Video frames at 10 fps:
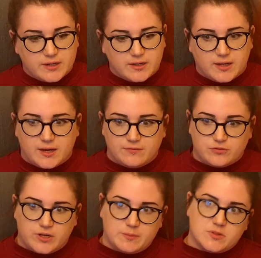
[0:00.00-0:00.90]
have
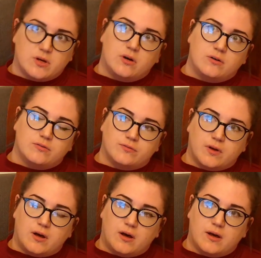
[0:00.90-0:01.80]
dreams of,
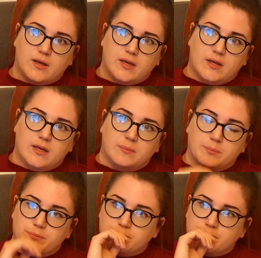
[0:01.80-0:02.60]
I